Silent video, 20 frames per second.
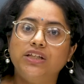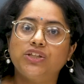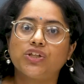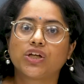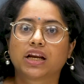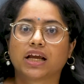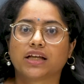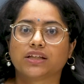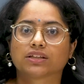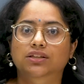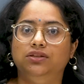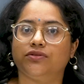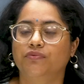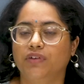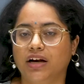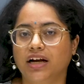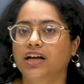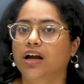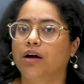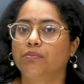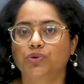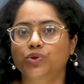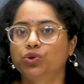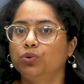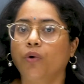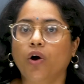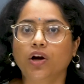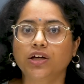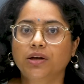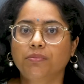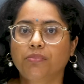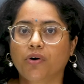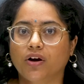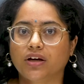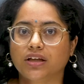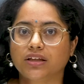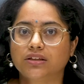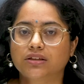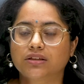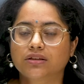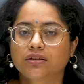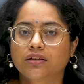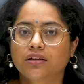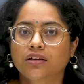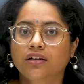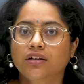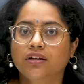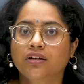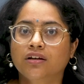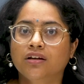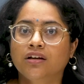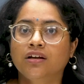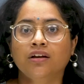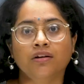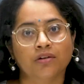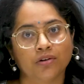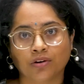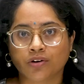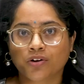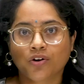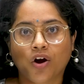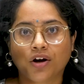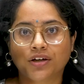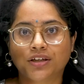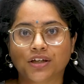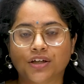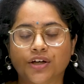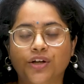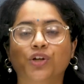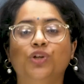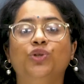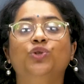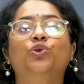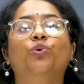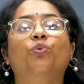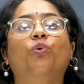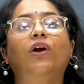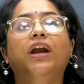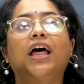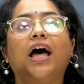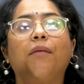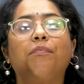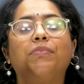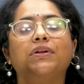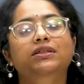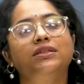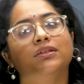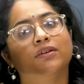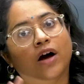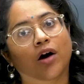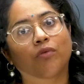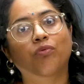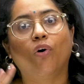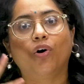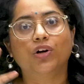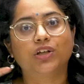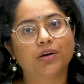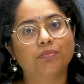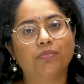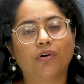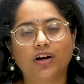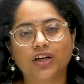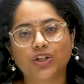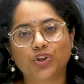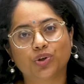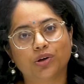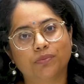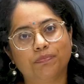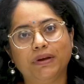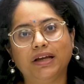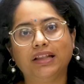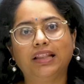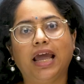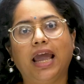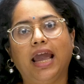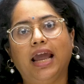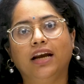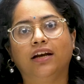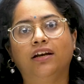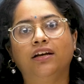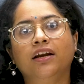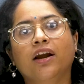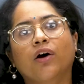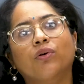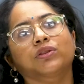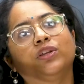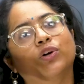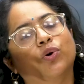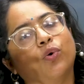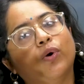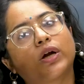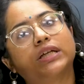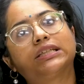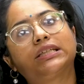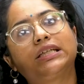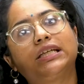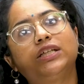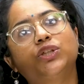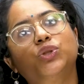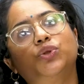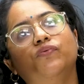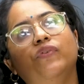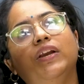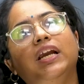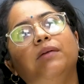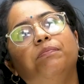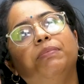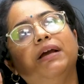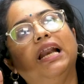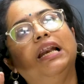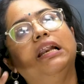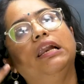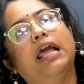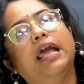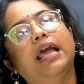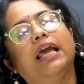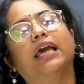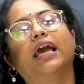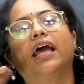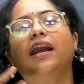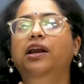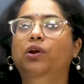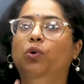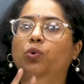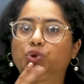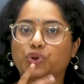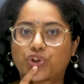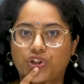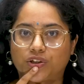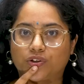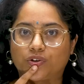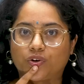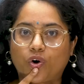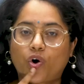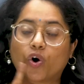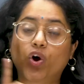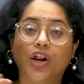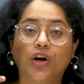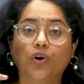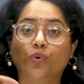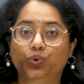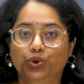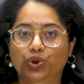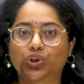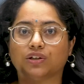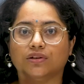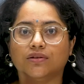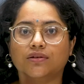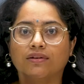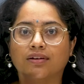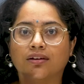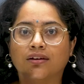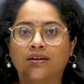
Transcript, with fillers: much less when it comes to water bodies. Got it? So what happens? A water body should be the end. Now the question is, will it be a lake and an ocean or an ocean?